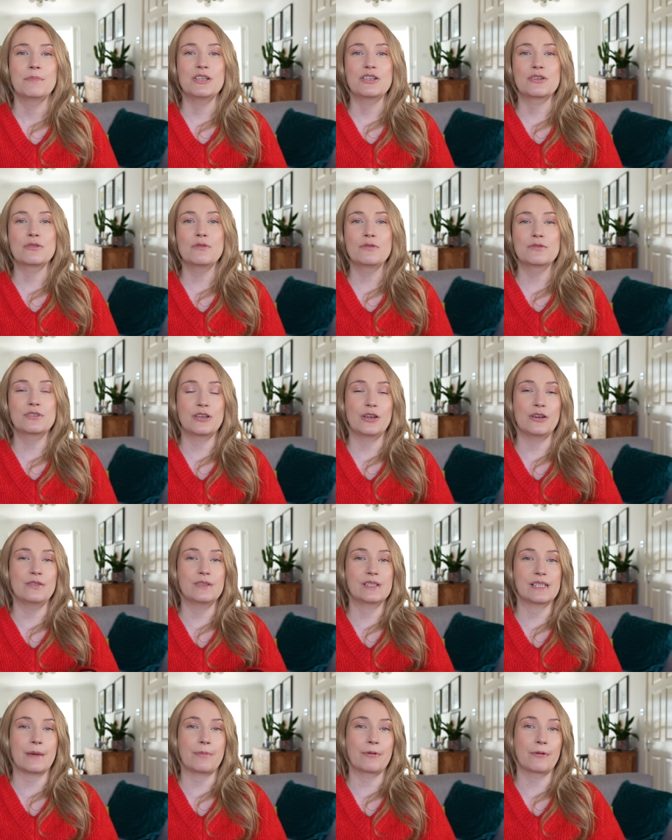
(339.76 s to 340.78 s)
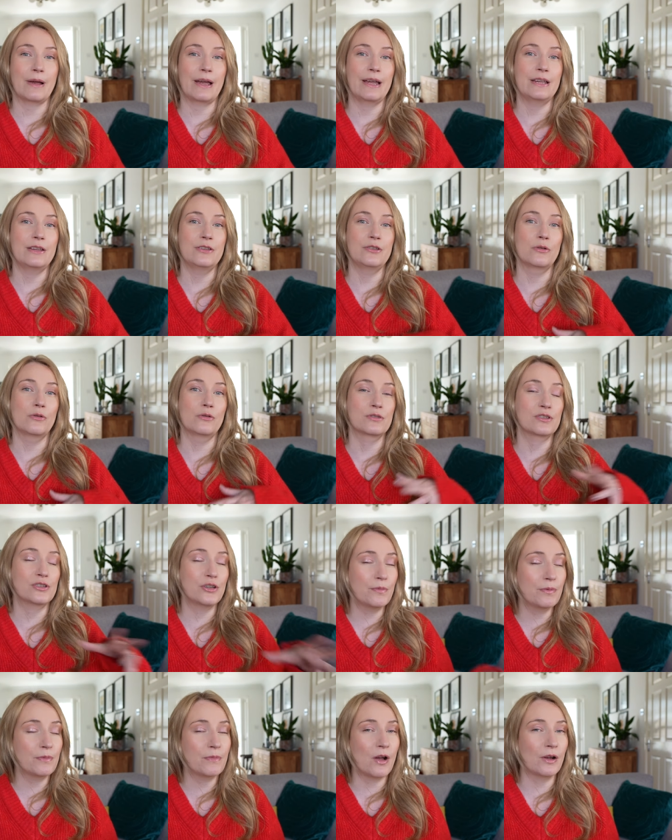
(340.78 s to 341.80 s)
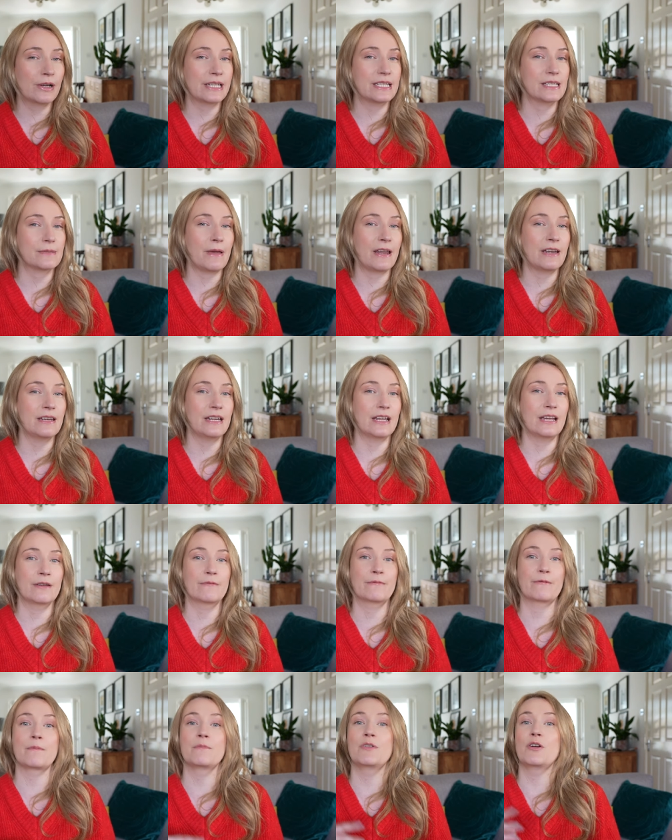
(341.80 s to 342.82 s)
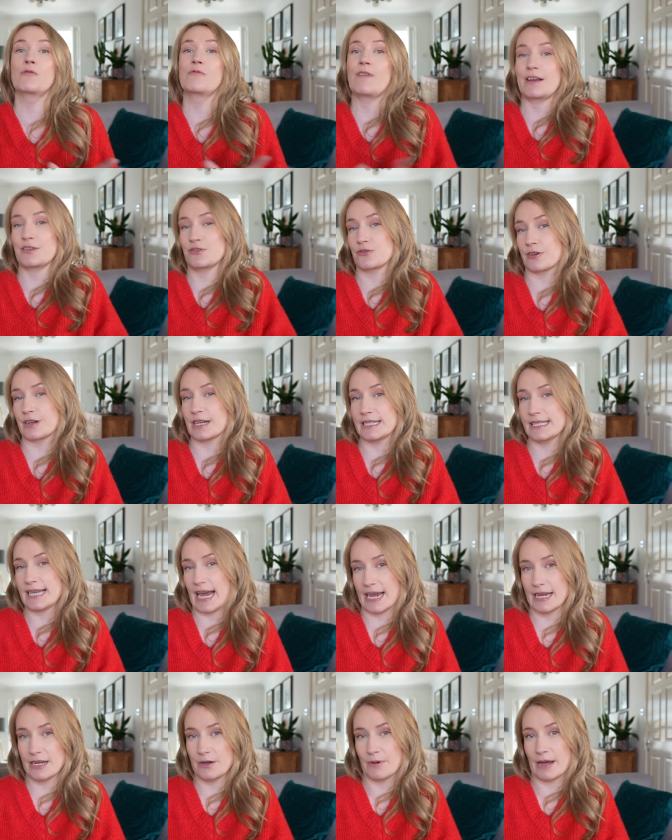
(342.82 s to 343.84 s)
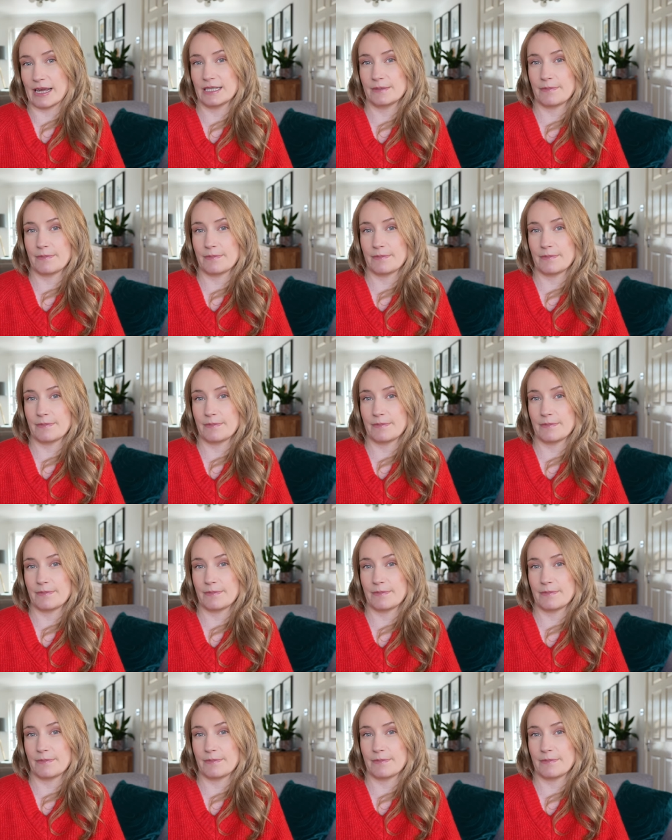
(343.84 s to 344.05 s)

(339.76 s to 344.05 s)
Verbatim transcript: Be sure to separate your supermarket spending from your restaurant and takeaway